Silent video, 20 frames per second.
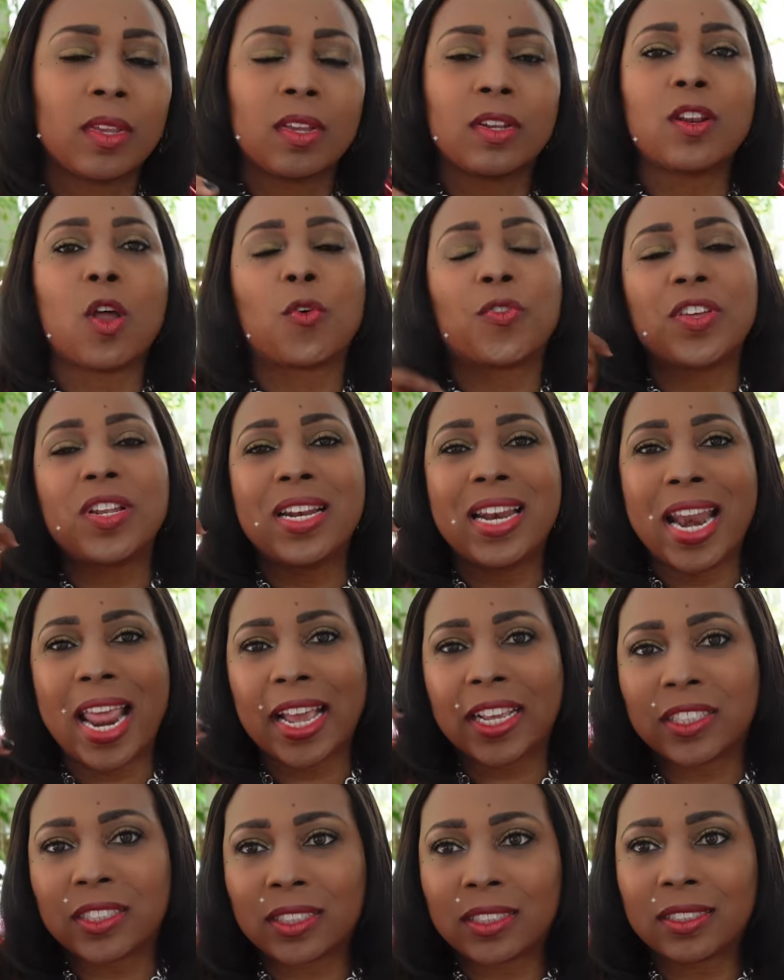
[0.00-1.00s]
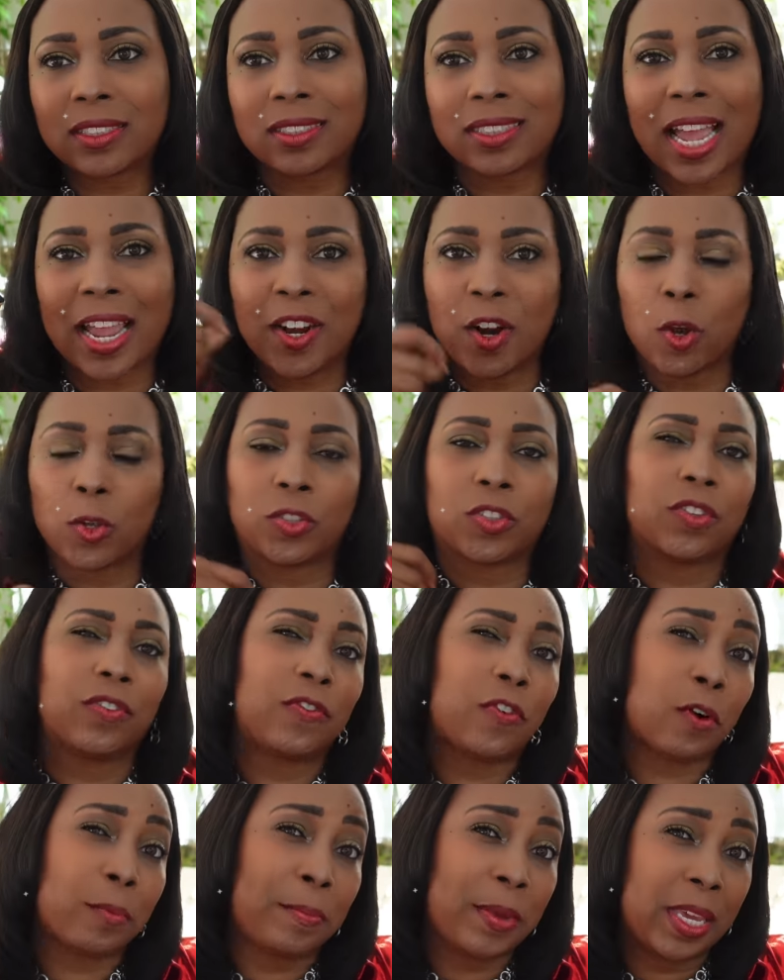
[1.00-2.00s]
Now, the next side hustle
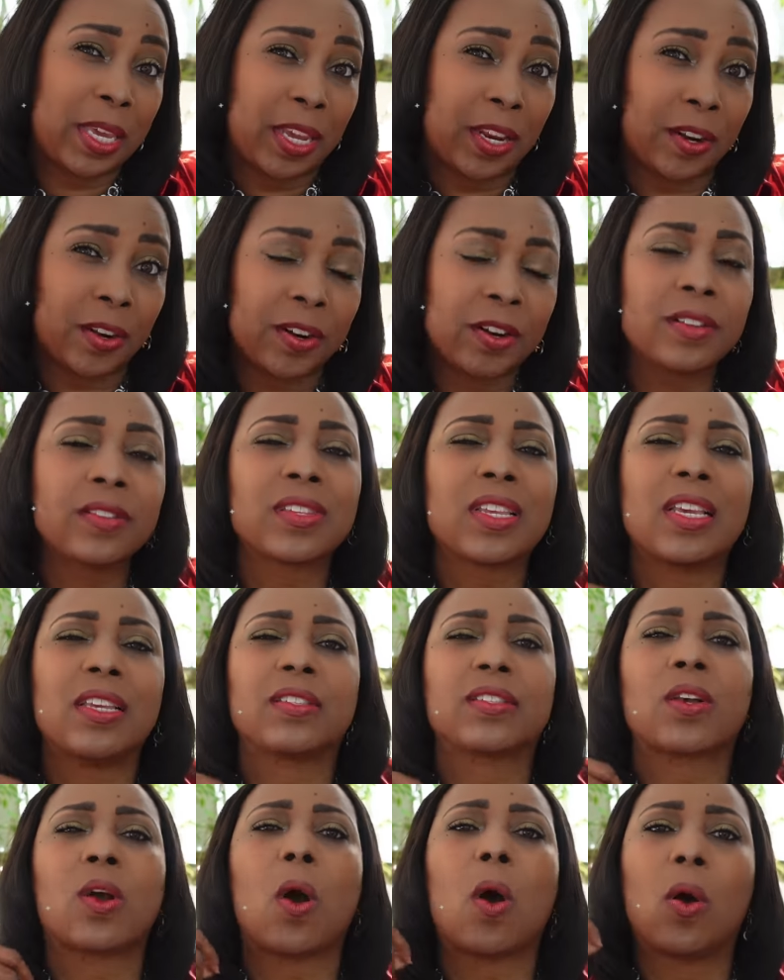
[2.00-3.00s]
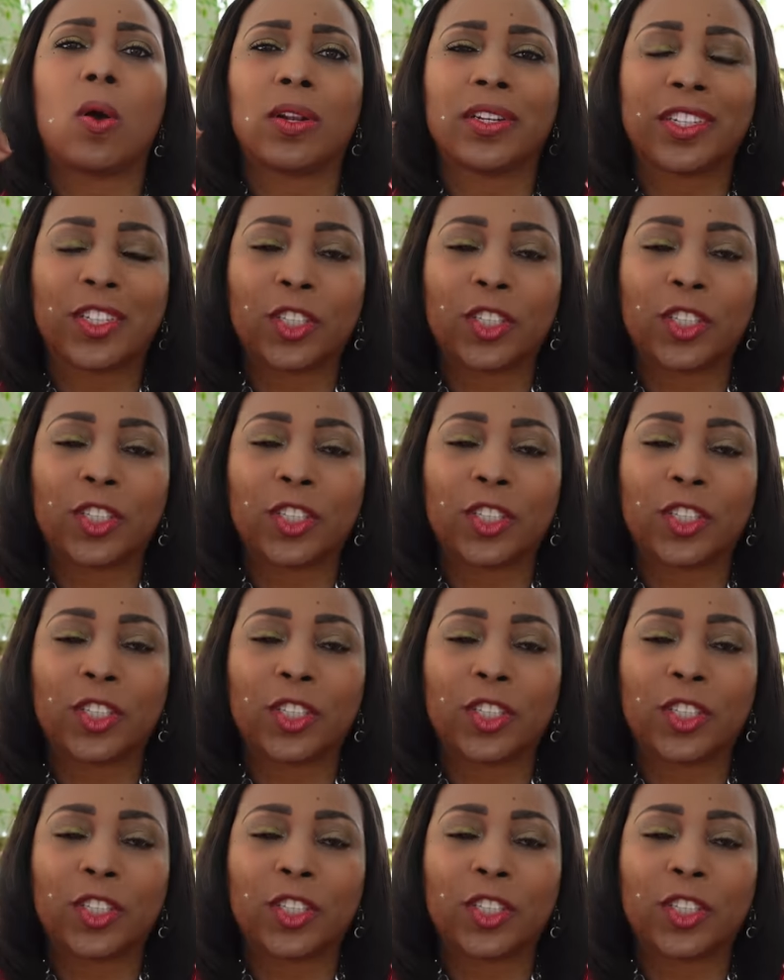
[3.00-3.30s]
for beginners is called